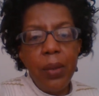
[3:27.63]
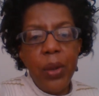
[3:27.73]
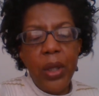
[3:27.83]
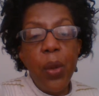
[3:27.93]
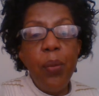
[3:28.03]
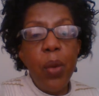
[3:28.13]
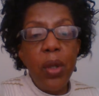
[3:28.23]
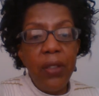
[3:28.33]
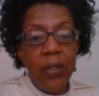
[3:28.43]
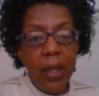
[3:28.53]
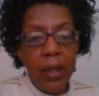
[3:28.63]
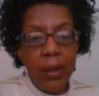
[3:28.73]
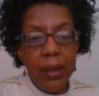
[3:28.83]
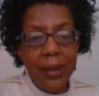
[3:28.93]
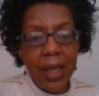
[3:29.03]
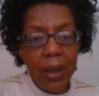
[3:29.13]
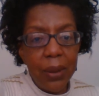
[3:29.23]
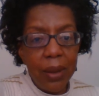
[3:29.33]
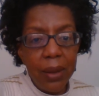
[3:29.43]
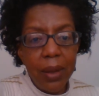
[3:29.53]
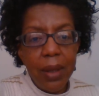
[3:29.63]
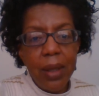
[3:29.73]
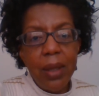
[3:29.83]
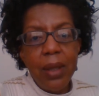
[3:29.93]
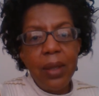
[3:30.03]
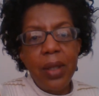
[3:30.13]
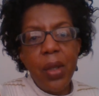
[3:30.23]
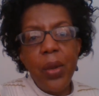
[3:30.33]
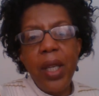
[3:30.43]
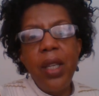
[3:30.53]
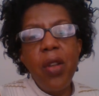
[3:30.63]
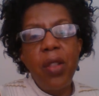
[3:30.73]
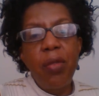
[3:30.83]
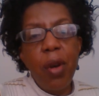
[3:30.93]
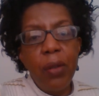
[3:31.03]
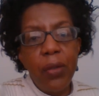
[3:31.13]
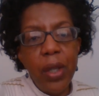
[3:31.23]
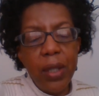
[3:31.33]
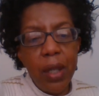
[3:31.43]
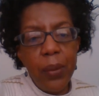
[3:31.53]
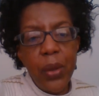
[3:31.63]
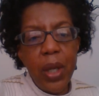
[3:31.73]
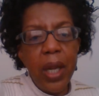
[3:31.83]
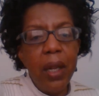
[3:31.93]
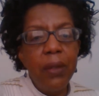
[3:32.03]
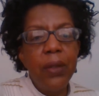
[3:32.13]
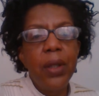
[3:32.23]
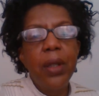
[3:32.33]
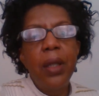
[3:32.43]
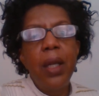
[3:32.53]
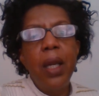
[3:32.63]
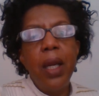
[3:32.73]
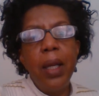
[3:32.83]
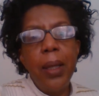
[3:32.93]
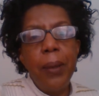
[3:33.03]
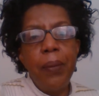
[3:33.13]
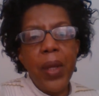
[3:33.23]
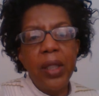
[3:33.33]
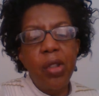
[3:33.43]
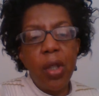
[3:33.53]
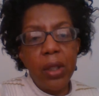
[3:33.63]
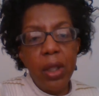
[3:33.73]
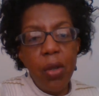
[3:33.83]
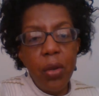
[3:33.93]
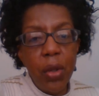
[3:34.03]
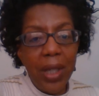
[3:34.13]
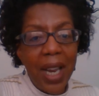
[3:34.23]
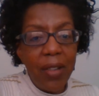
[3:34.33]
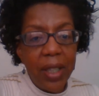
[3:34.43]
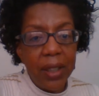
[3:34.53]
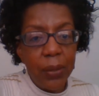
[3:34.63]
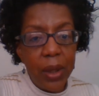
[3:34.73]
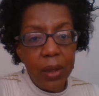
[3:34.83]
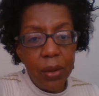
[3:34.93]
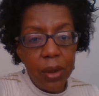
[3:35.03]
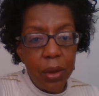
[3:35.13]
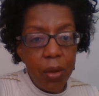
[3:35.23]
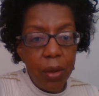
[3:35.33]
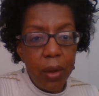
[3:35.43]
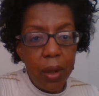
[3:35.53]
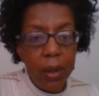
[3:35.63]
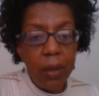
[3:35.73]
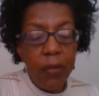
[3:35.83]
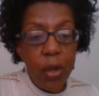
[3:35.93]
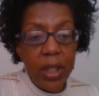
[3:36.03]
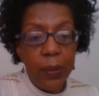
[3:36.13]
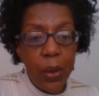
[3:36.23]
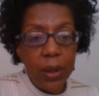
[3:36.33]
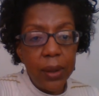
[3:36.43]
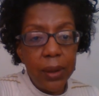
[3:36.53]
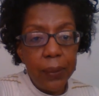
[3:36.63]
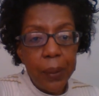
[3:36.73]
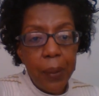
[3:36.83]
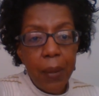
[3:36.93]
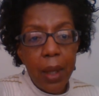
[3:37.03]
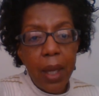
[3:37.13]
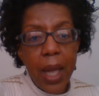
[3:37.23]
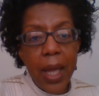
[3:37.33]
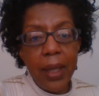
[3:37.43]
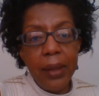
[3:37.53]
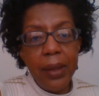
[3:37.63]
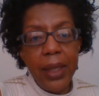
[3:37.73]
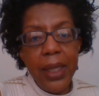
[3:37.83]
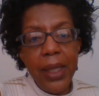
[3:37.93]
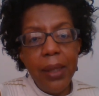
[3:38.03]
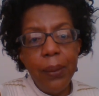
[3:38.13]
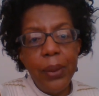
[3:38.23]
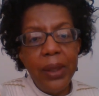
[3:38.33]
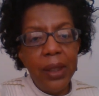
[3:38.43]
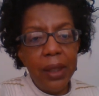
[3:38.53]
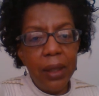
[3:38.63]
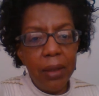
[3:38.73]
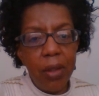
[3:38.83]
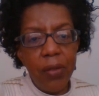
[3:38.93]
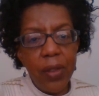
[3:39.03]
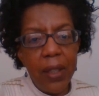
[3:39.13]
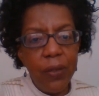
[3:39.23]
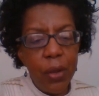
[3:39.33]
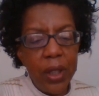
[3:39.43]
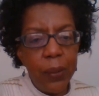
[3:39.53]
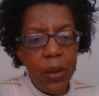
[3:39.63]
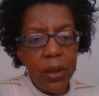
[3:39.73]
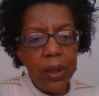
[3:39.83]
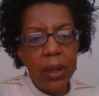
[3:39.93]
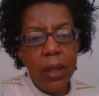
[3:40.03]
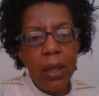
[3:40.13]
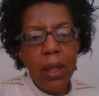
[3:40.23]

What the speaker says: which will modify the sound. So in your throat, for example, you have a structure called your larynx, which is also called the voice box. And the position of that voice box,